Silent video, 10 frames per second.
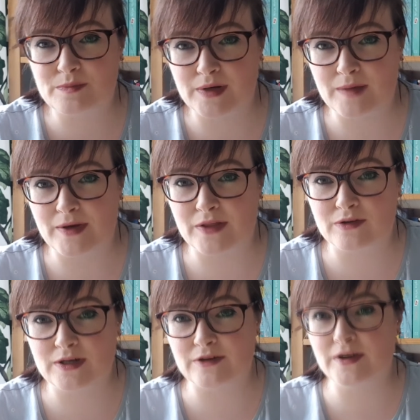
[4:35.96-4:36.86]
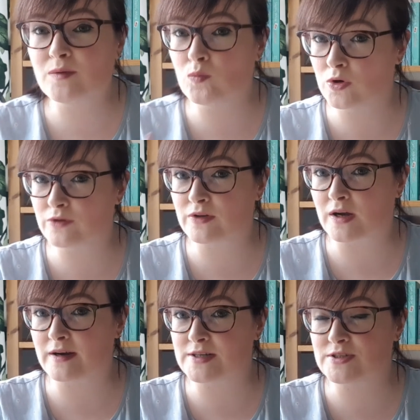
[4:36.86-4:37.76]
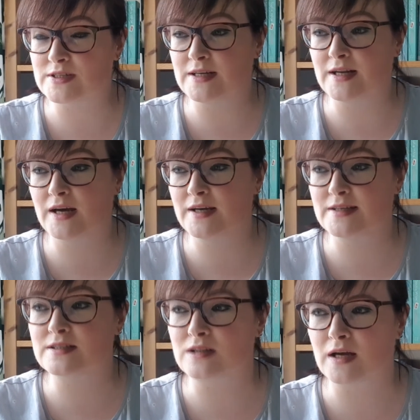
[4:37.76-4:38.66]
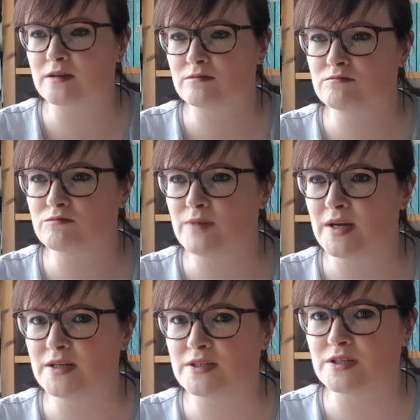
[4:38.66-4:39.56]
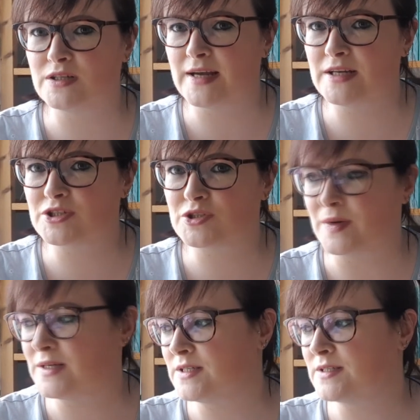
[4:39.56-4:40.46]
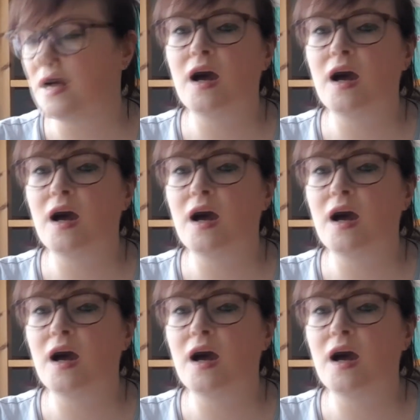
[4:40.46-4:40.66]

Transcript: by Beth O'Leary. One of the characters, Lena, is like mid to late 20s.